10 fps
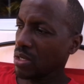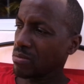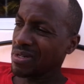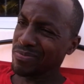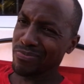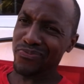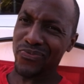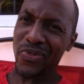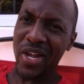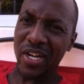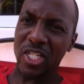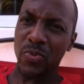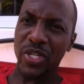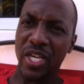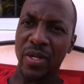But frankly
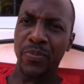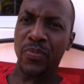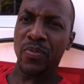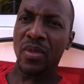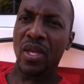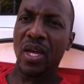speaking,